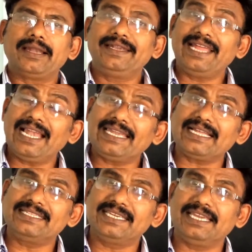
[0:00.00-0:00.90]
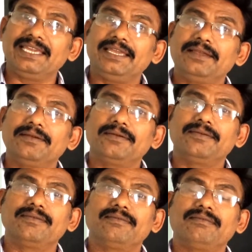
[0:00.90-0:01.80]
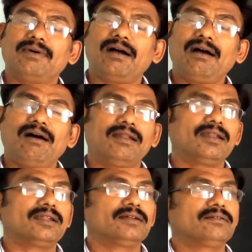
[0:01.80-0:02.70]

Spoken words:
delta G, or